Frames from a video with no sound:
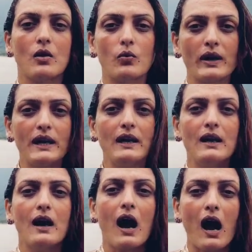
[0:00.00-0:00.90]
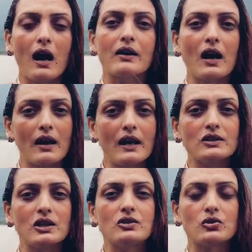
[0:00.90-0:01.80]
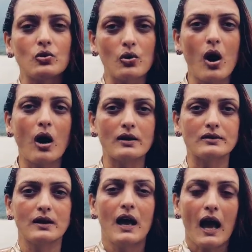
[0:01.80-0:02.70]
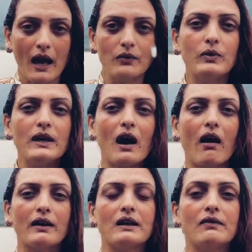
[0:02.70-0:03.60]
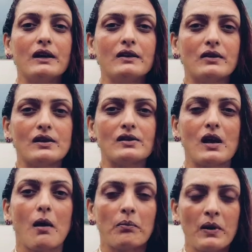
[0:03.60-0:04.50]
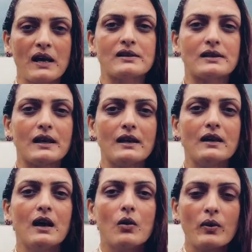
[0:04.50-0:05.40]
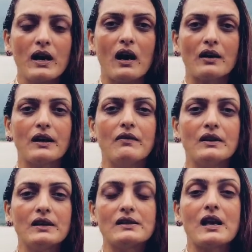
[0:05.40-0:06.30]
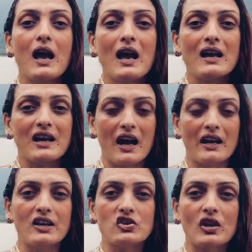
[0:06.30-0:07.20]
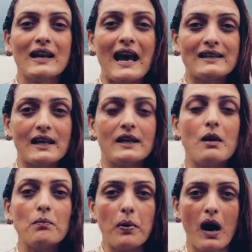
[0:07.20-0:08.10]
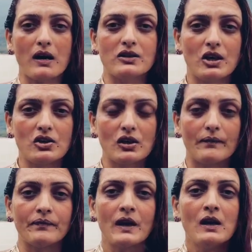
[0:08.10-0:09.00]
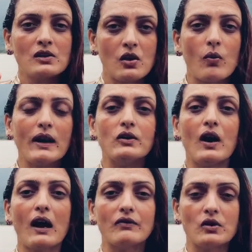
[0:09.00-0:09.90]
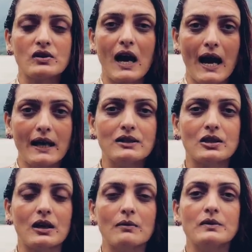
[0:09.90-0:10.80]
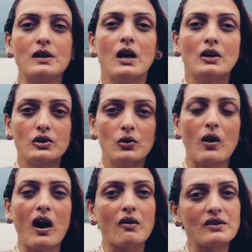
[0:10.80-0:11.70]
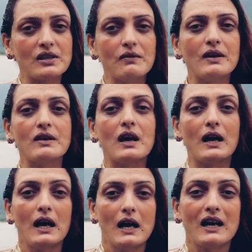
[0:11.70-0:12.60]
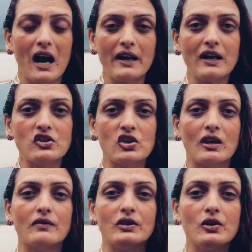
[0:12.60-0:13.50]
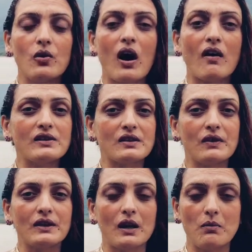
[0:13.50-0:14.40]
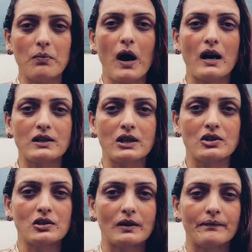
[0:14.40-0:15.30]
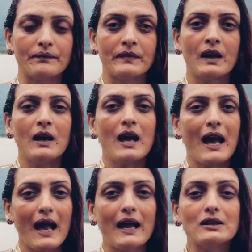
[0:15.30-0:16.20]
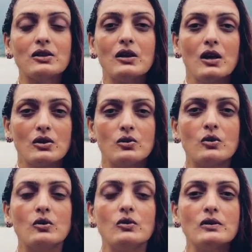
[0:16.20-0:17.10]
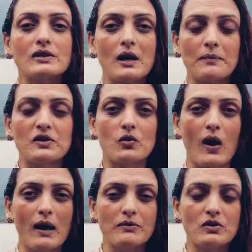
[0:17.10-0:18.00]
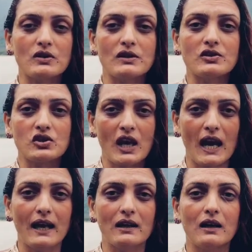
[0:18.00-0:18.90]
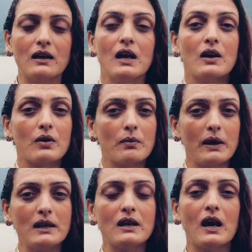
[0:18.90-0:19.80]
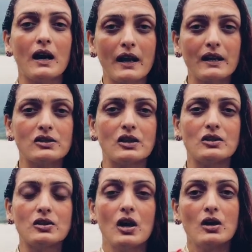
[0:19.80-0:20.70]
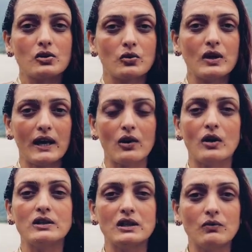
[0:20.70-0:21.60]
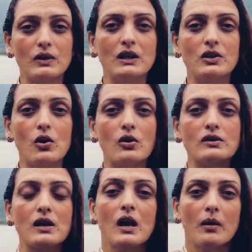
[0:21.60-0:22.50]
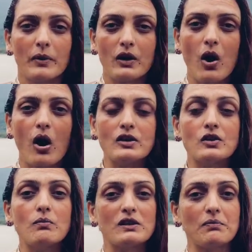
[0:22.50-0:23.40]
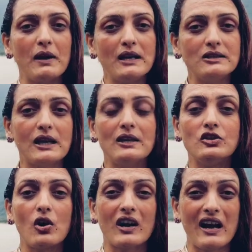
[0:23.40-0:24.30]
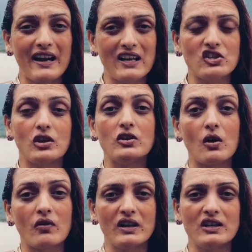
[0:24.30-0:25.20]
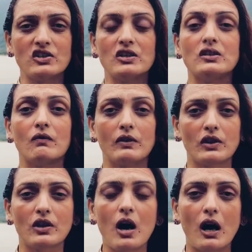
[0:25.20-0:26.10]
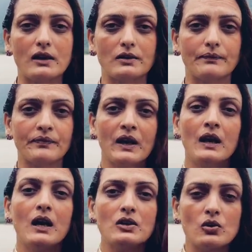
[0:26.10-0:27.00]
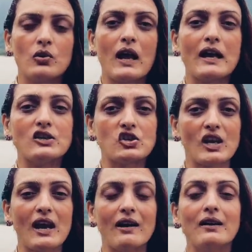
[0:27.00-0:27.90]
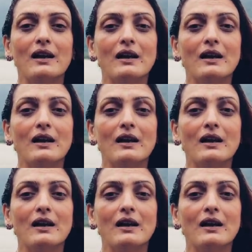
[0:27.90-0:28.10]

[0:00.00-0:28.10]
We are connected to God and we are giving this blessing, we are giving this connection as an impartation. So when you have those items, you are receiving the connection, you receiving the impartation. And do subscribe to this channel, remain connected to the anointed videos because you must maintain your connection, your relationship with God. Do like, share,